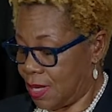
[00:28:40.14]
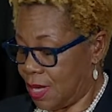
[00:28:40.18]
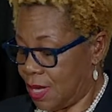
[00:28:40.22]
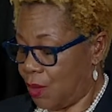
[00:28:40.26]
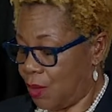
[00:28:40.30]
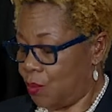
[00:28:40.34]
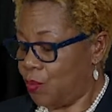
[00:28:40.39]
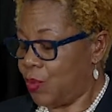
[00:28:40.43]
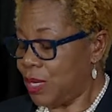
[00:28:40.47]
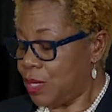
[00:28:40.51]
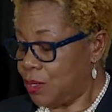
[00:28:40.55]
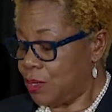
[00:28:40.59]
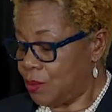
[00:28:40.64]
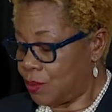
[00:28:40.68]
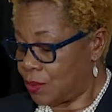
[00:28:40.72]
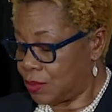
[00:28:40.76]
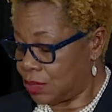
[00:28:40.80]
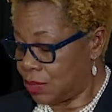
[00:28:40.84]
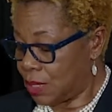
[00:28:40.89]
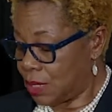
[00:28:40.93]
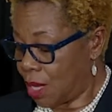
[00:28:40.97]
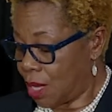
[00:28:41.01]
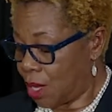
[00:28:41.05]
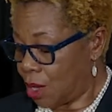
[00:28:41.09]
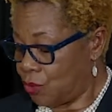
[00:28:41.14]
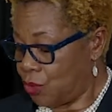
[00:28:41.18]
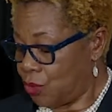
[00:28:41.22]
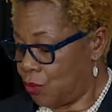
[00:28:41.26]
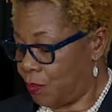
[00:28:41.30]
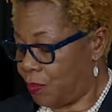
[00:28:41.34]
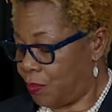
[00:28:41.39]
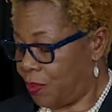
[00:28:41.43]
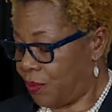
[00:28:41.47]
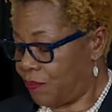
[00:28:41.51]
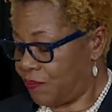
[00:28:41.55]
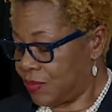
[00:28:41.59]
We noted how you
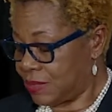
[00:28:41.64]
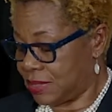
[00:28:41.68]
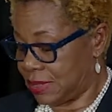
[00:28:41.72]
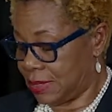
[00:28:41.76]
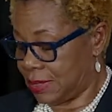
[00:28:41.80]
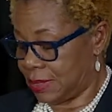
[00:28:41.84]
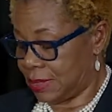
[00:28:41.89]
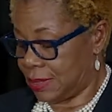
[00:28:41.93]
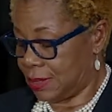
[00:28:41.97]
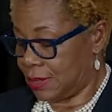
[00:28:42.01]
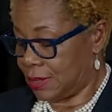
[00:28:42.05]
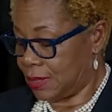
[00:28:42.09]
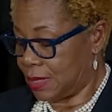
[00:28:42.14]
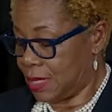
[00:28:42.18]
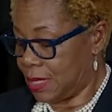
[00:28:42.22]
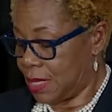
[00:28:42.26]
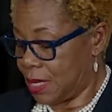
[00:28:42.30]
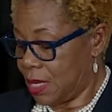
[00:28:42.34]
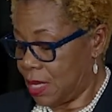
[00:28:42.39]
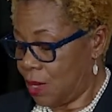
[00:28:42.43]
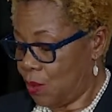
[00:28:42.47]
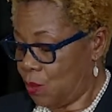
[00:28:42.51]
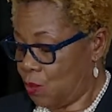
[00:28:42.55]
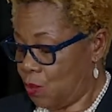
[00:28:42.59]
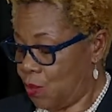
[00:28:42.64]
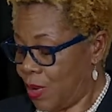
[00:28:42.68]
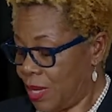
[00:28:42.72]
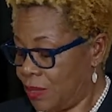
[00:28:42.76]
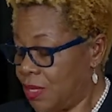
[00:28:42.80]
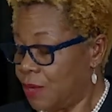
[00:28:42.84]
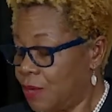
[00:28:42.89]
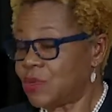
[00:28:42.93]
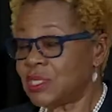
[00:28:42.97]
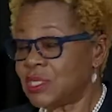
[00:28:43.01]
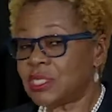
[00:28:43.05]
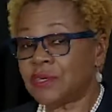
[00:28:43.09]
pivoted when
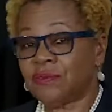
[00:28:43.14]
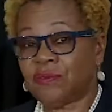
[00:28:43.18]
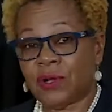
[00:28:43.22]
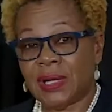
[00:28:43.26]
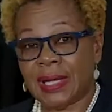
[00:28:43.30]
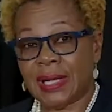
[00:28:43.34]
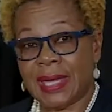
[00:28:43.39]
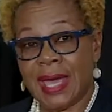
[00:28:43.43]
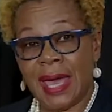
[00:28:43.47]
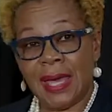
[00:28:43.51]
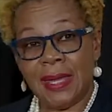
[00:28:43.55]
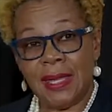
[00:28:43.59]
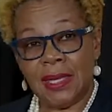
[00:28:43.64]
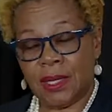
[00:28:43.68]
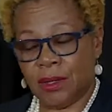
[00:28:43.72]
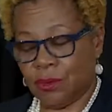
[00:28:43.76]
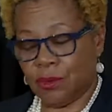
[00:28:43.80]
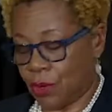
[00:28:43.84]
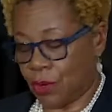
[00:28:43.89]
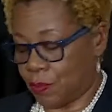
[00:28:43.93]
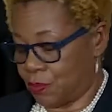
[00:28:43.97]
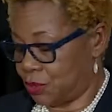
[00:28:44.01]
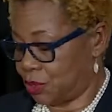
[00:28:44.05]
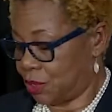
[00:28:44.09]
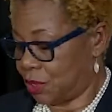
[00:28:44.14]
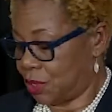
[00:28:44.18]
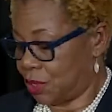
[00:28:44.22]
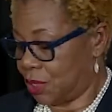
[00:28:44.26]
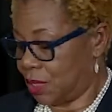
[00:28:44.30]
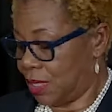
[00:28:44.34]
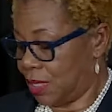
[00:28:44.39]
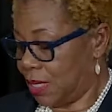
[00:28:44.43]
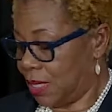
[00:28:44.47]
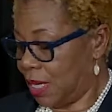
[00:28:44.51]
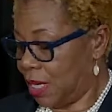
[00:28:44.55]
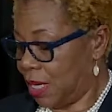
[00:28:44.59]
there was a volcanic
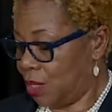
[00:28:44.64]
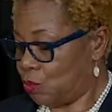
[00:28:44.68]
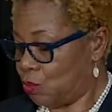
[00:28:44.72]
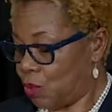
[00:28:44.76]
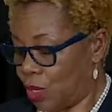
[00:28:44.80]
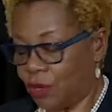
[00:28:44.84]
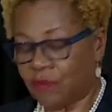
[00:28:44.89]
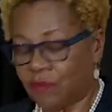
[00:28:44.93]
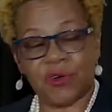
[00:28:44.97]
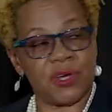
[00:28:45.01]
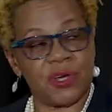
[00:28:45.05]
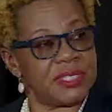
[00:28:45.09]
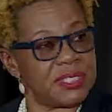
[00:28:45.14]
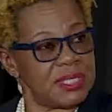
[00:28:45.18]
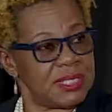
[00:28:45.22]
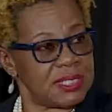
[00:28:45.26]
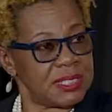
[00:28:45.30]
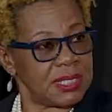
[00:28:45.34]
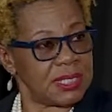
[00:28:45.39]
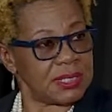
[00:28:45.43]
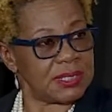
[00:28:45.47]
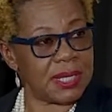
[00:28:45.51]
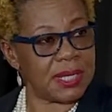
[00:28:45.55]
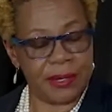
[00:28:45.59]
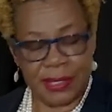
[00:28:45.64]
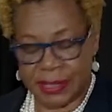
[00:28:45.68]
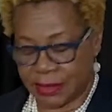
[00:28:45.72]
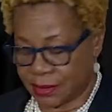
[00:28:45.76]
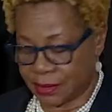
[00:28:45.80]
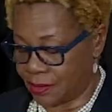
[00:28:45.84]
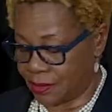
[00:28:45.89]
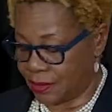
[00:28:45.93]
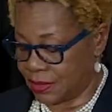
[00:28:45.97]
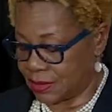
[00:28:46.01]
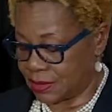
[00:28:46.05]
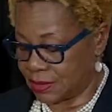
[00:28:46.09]
eruption in one of our sister
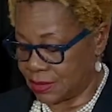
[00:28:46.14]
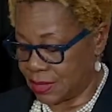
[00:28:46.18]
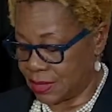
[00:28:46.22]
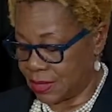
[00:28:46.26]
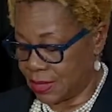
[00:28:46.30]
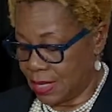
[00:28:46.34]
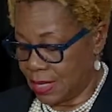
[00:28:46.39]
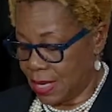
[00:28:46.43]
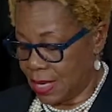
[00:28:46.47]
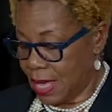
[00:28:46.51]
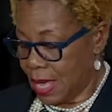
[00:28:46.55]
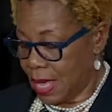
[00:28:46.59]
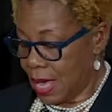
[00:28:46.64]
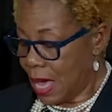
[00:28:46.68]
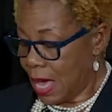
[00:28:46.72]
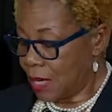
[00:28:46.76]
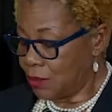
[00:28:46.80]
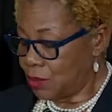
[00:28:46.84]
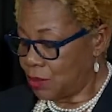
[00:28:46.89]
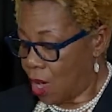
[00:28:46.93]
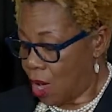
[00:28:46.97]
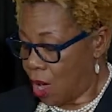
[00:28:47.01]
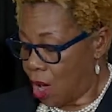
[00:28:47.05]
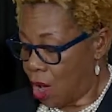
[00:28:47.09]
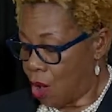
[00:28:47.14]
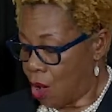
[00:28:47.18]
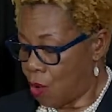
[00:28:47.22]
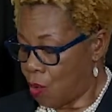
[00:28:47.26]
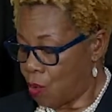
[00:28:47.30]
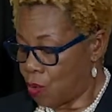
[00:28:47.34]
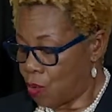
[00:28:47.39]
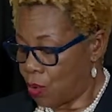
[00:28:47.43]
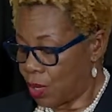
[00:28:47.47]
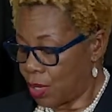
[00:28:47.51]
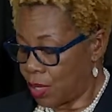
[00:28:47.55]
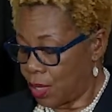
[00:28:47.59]
territories, and
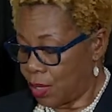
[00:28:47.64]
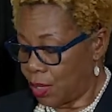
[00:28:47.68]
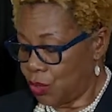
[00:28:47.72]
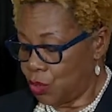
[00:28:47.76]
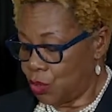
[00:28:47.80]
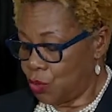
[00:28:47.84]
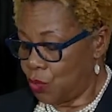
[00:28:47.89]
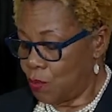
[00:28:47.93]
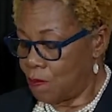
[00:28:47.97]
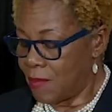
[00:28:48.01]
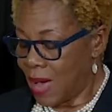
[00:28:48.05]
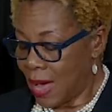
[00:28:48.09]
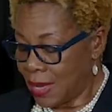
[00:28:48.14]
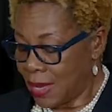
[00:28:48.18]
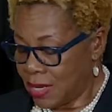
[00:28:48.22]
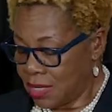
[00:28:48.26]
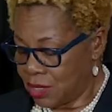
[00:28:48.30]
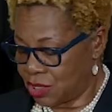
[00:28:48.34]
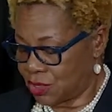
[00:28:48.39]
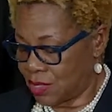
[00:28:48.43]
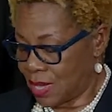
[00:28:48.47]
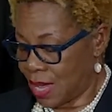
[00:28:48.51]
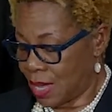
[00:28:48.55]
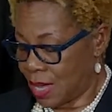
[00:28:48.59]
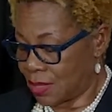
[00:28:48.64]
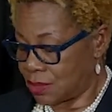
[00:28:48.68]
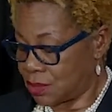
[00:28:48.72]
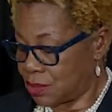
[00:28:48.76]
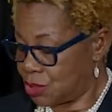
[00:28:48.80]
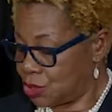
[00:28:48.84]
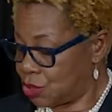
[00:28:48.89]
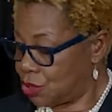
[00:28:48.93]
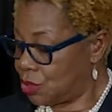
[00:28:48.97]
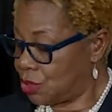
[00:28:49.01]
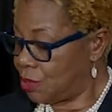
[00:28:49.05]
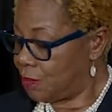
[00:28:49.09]
how you manage that
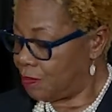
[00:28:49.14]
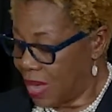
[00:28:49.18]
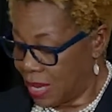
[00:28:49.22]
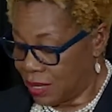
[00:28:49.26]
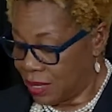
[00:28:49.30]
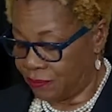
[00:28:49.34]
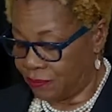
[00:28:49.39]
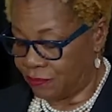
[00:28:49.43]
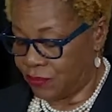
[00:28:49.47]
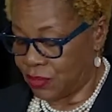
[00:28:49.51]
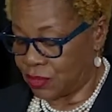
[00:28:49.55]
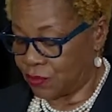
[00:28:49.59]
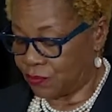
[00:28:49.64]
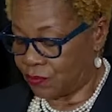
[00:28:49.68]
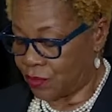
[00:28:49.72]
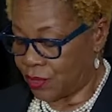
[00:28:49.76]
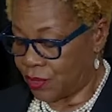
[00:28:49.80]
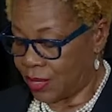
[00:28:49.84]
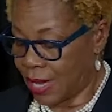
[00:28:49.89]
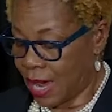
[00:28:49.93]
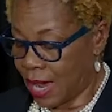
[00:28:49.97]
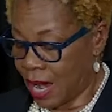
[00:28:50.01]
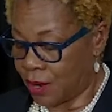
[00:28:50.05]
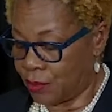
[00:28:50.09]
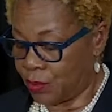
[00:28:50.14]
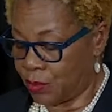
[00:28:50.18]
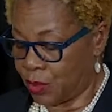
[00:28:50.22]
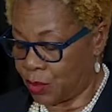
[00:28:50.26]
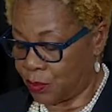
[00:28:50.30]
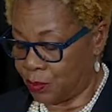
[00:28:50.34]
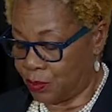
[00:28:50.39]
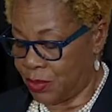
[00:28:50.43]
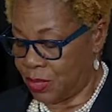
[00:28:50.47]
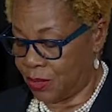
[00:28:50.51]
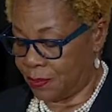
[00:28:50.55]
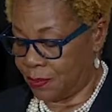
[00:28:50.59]
to the benefit of our
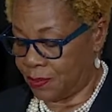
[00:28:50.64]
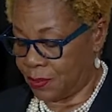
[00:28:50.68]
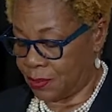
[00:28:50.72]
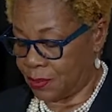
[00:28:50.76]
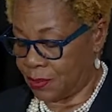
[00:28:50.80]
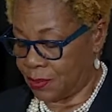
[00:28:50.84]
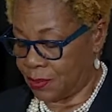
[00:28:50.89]
Caribbean people.